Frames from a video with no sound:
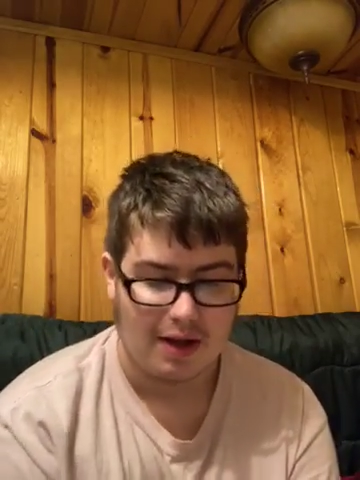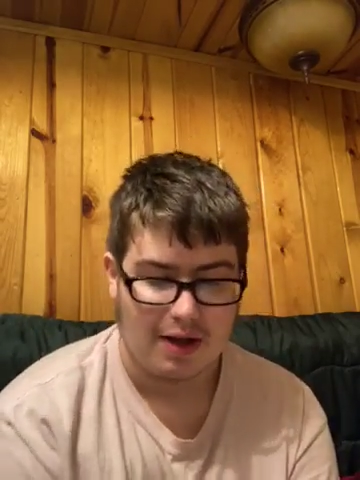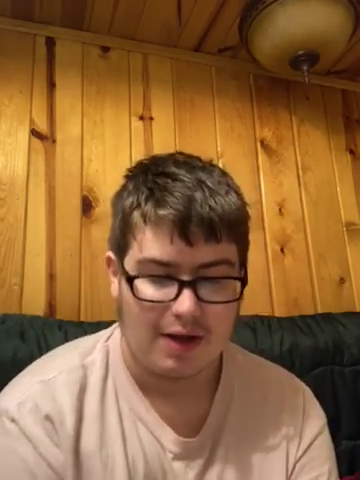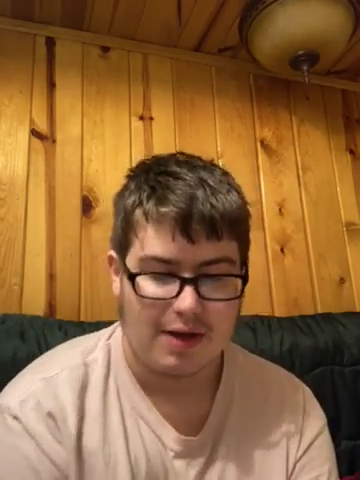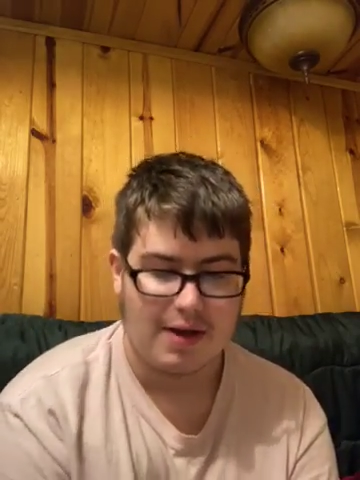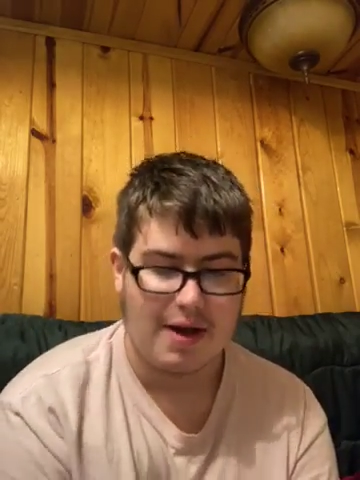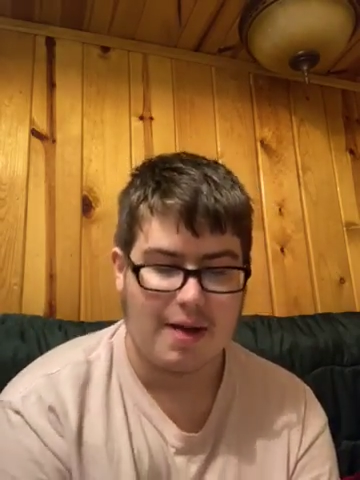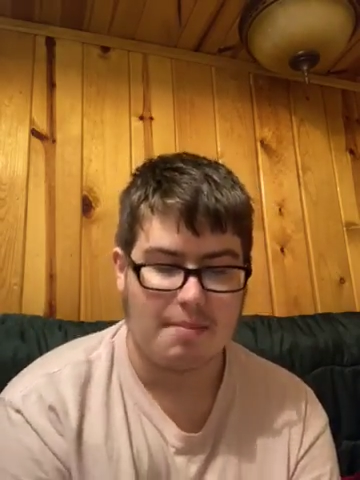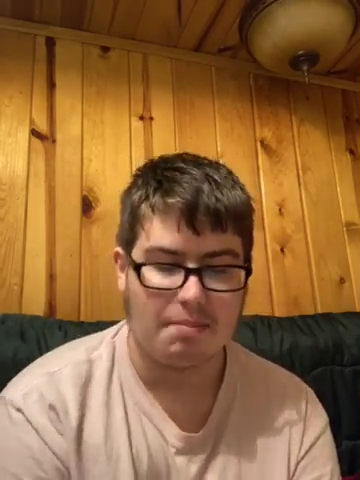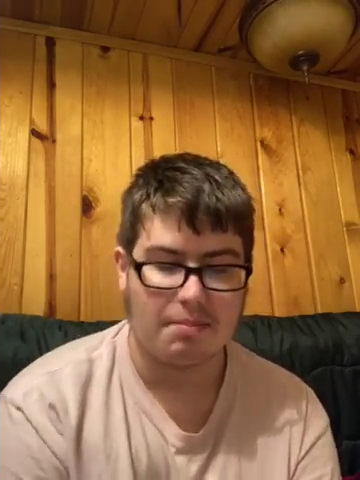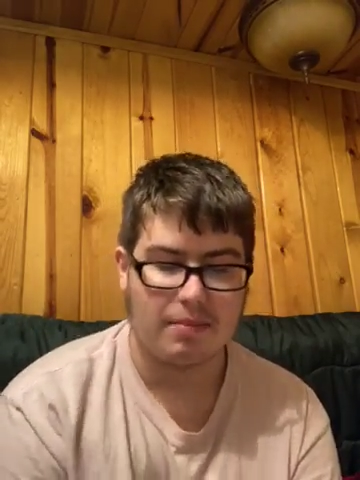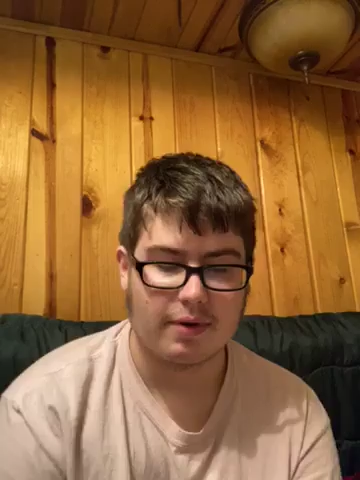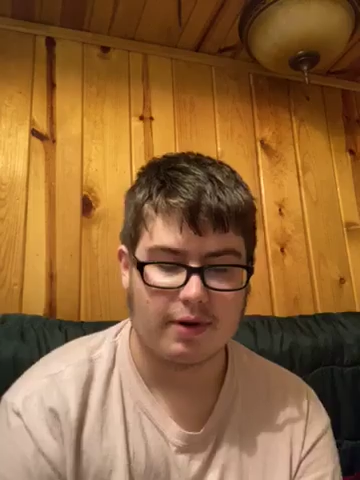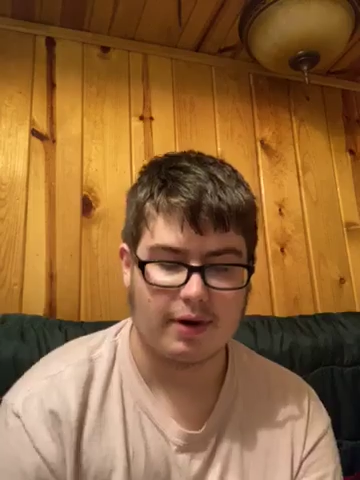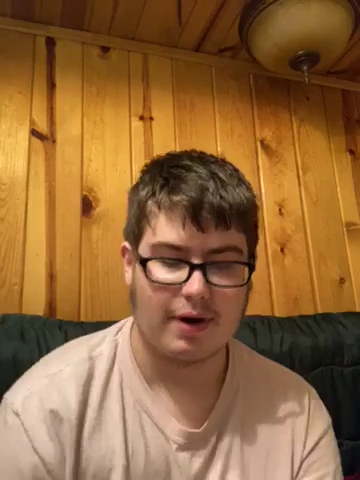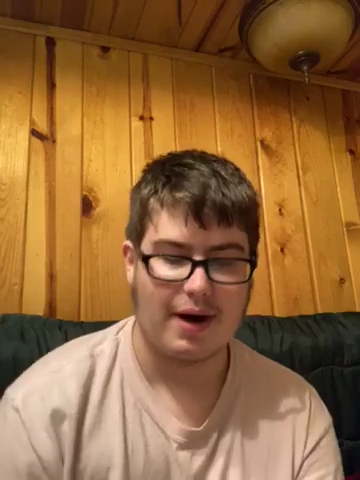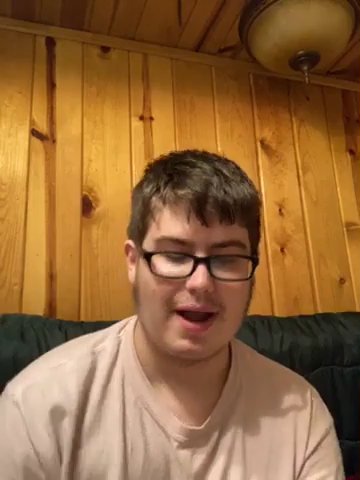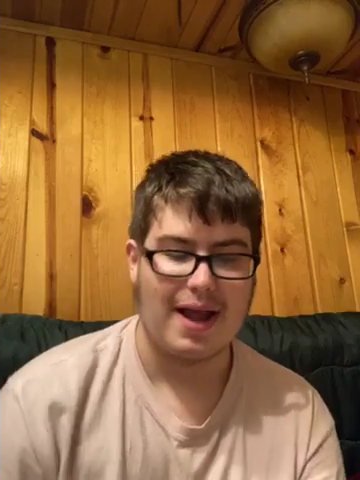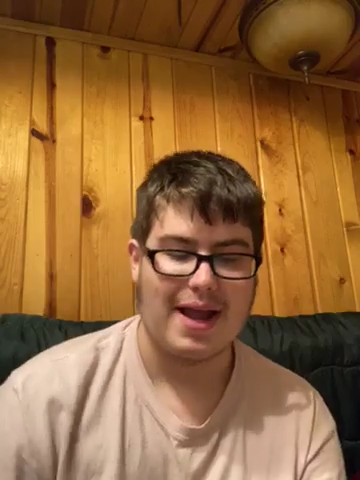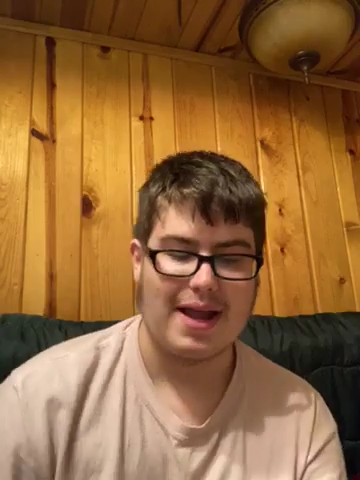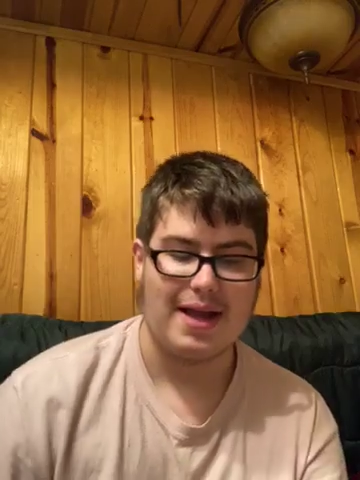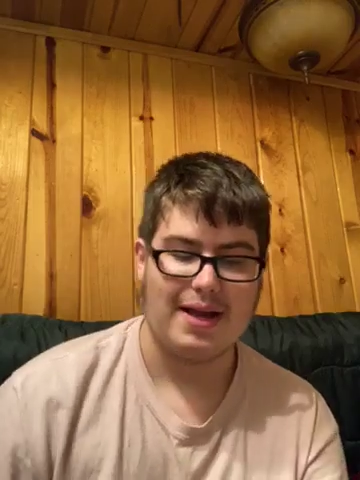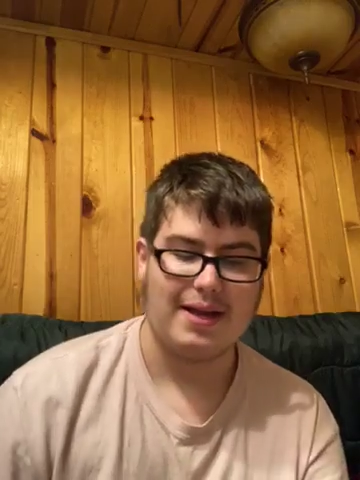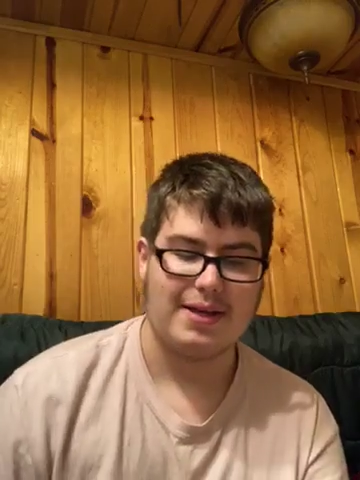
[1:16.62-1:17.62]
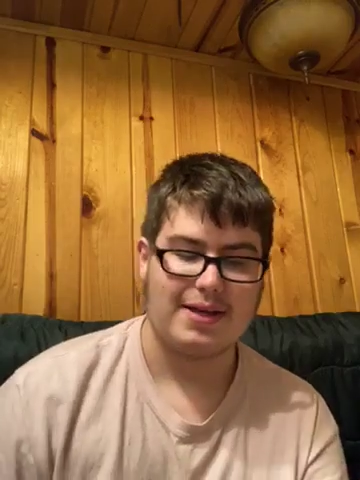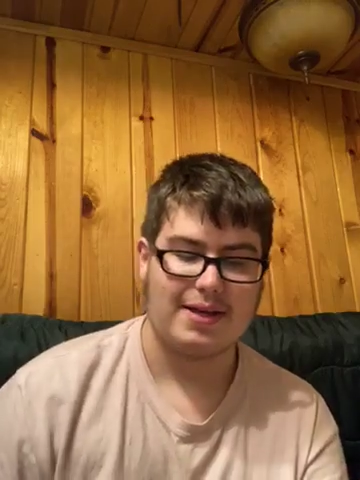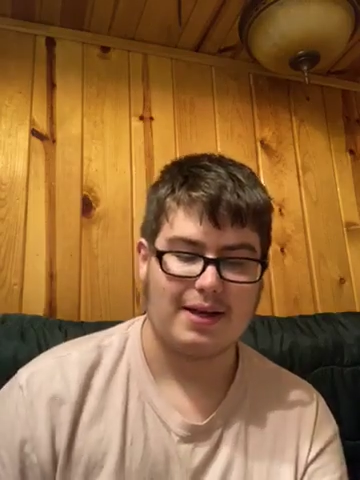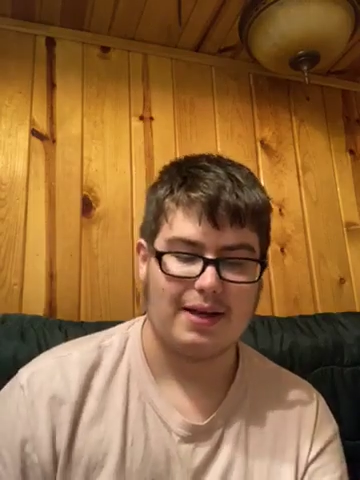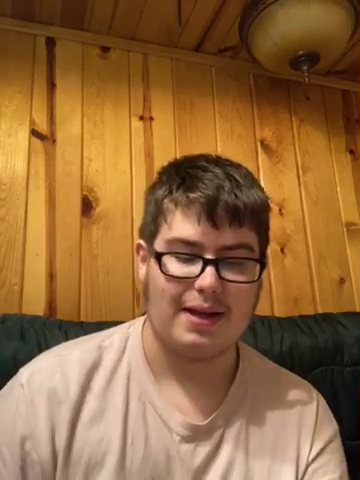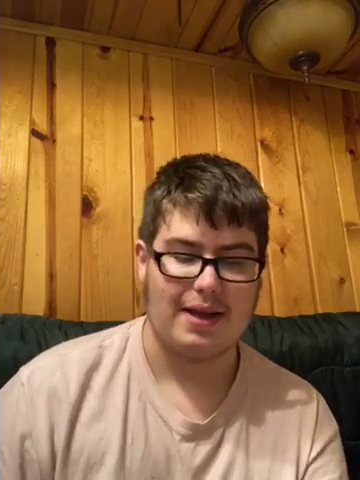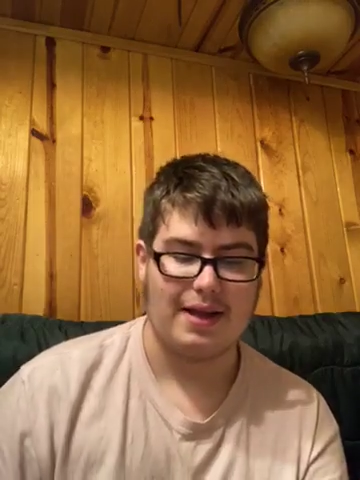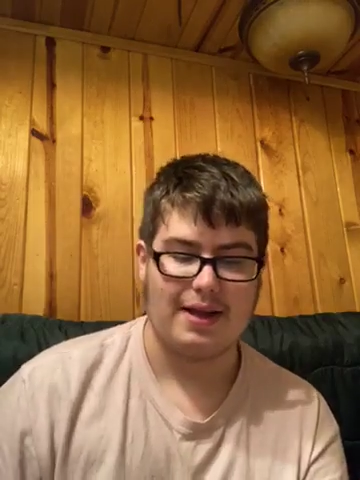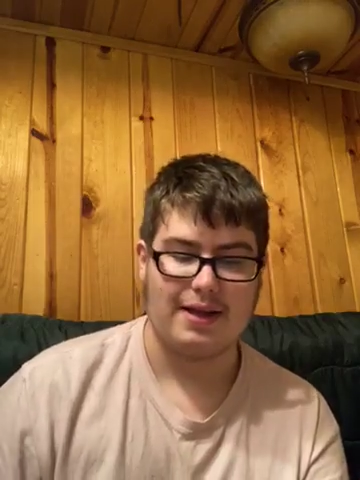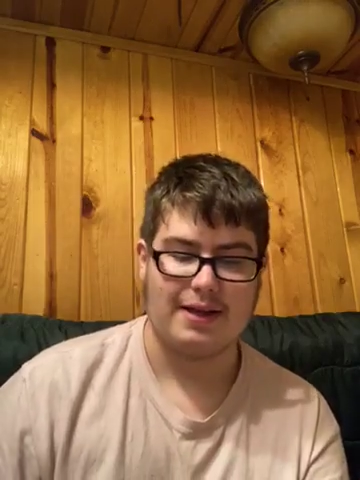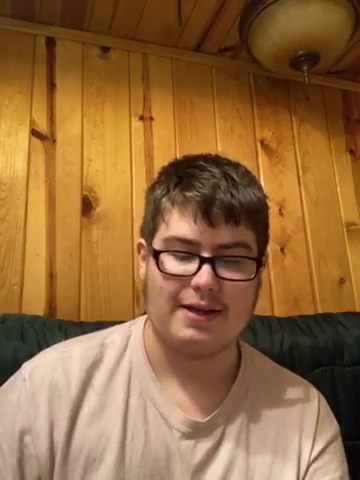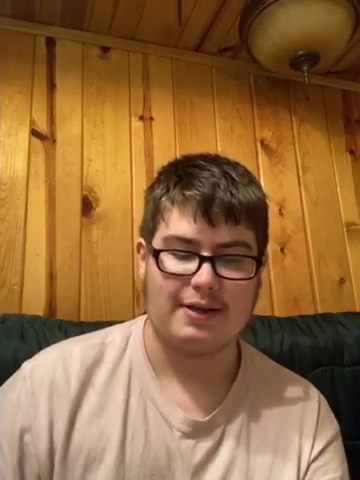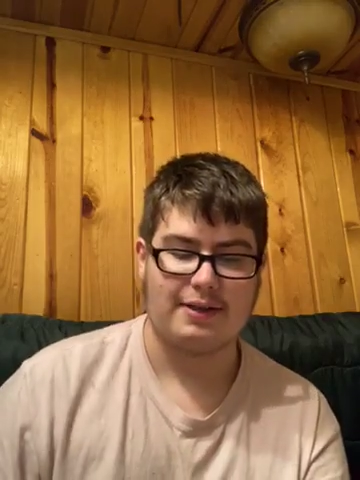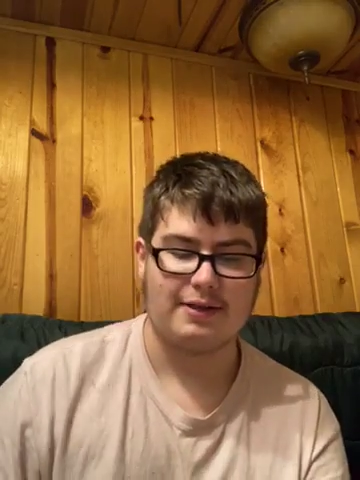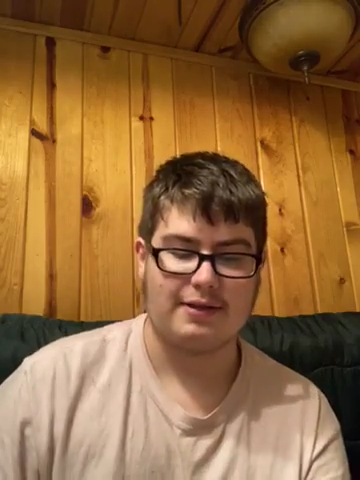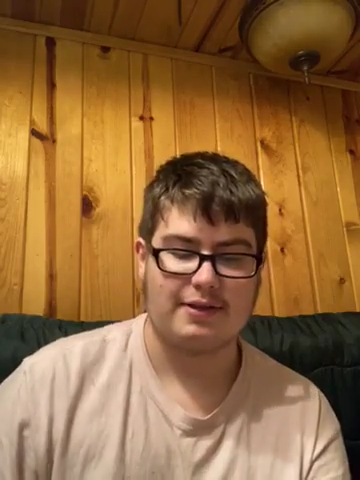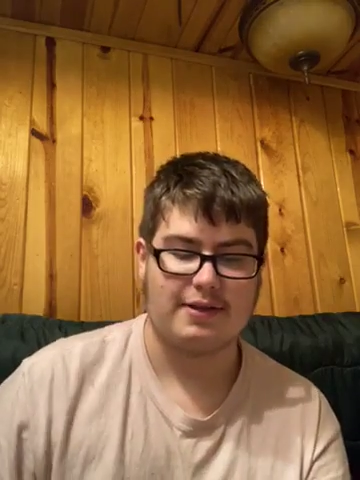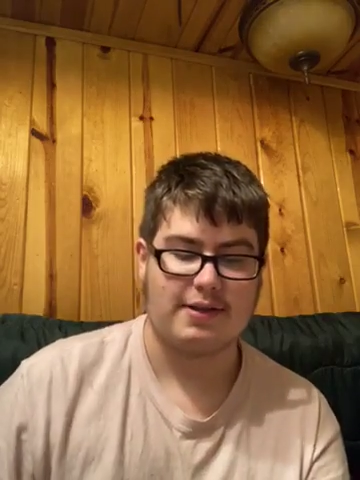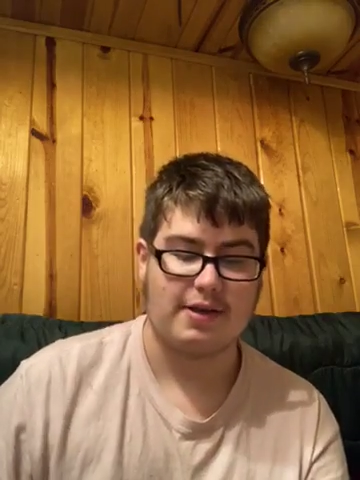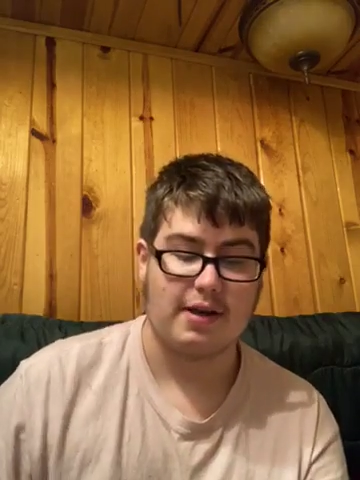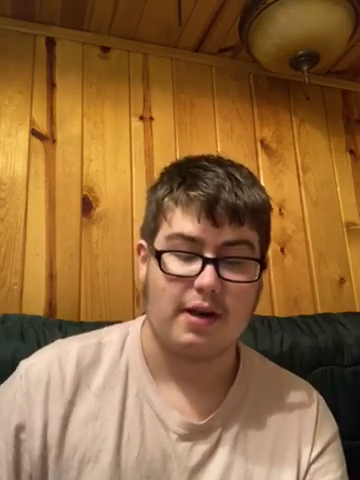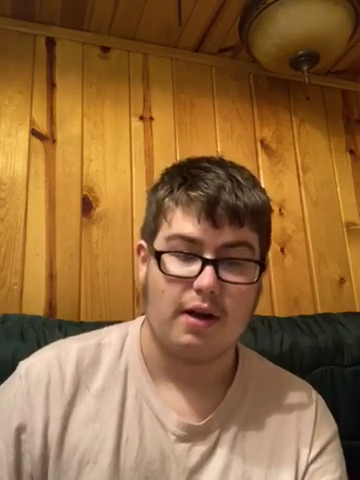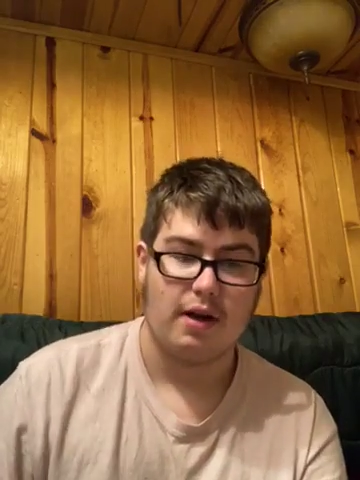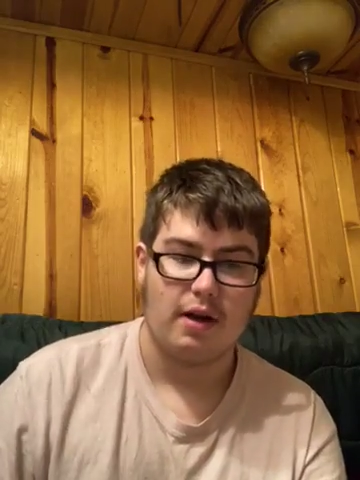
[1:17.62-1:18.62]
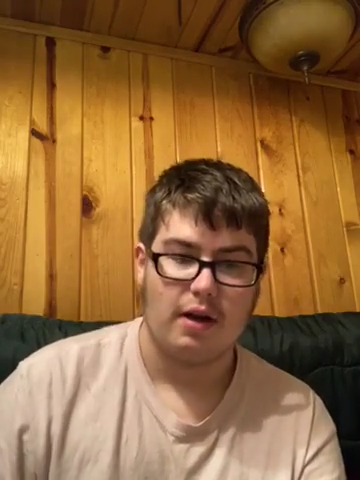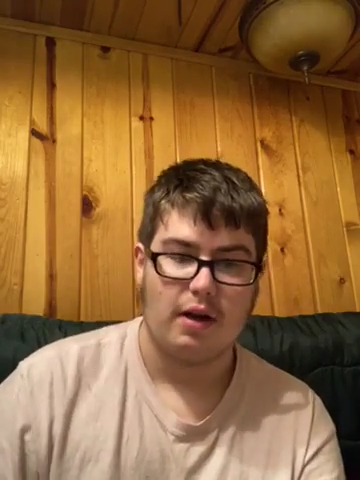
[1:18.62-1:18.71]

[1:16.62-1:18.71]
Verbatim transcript: Number eight is